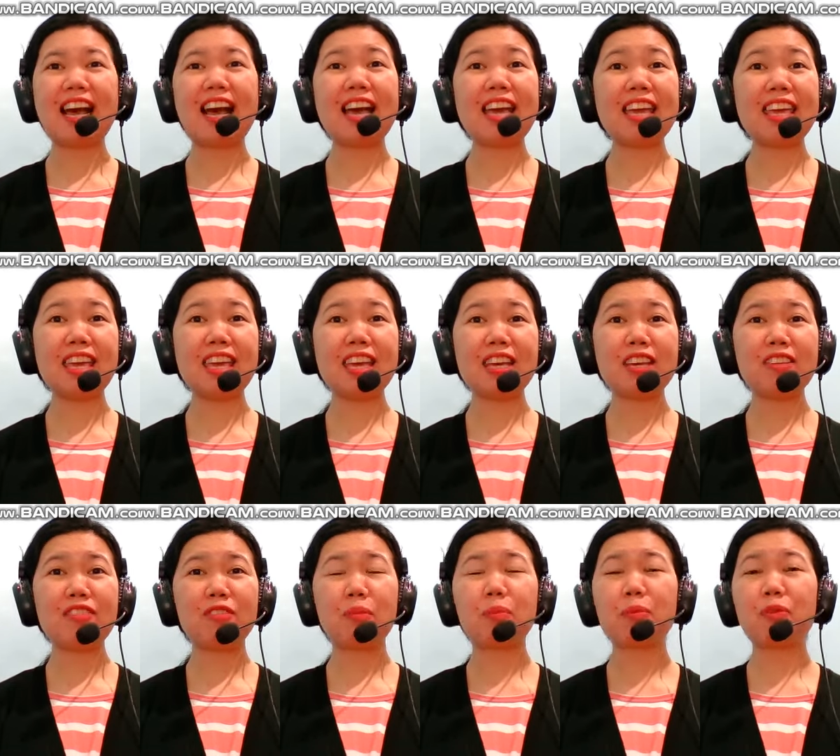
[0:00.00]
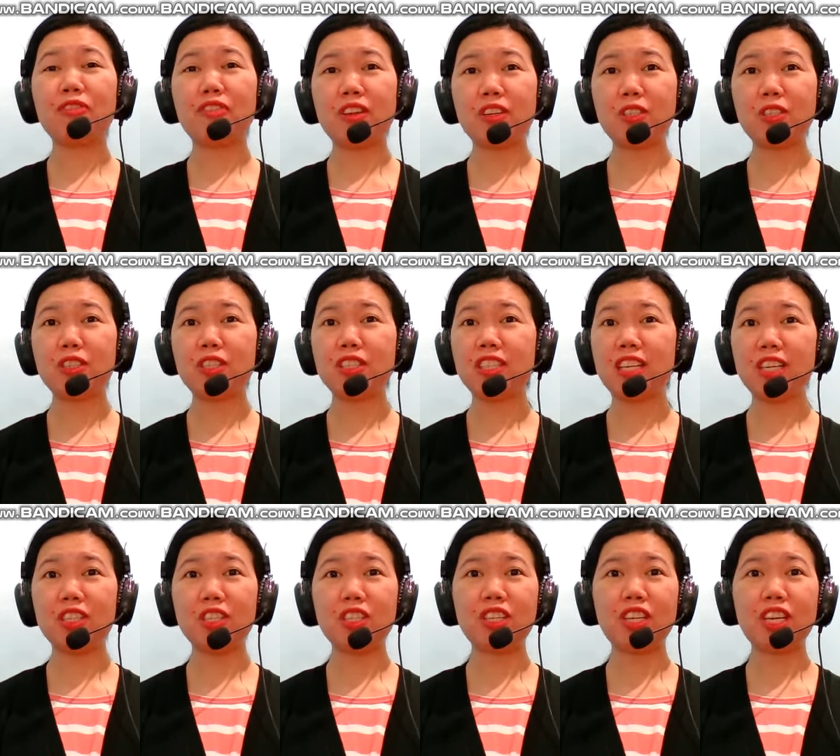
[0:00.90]
I have a professional
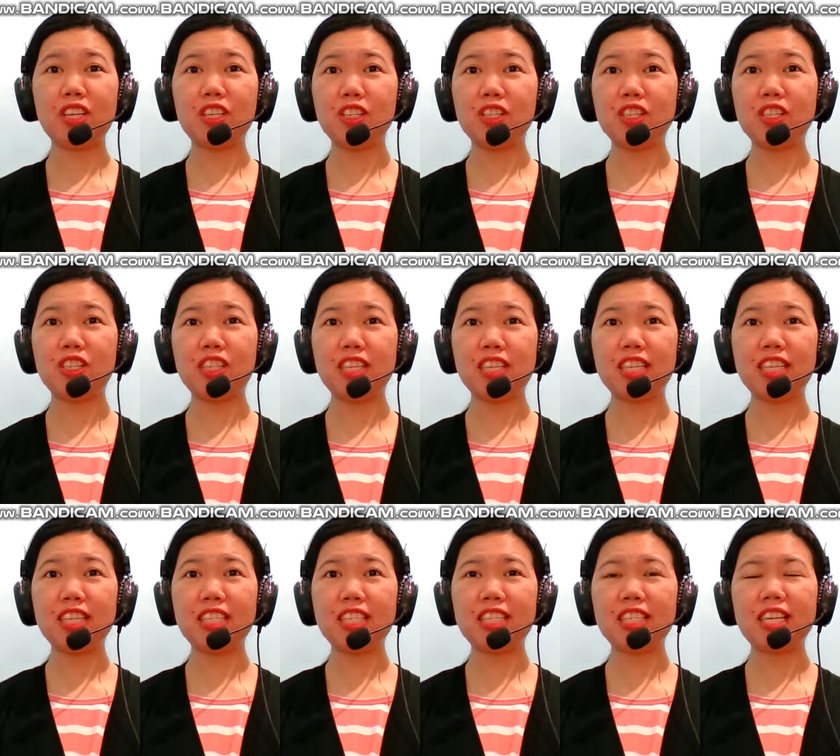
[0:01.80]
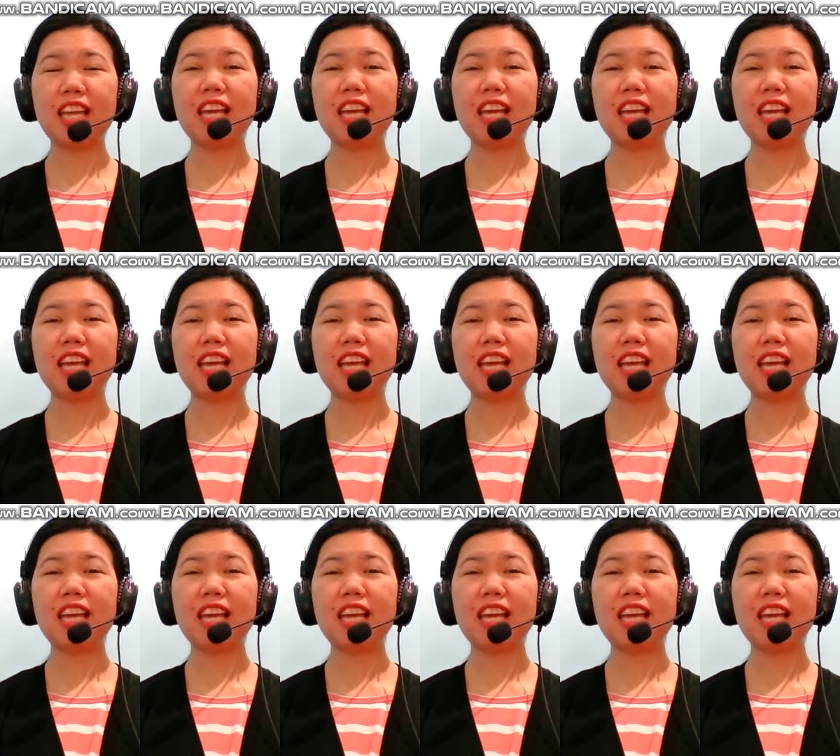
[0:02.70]
education unit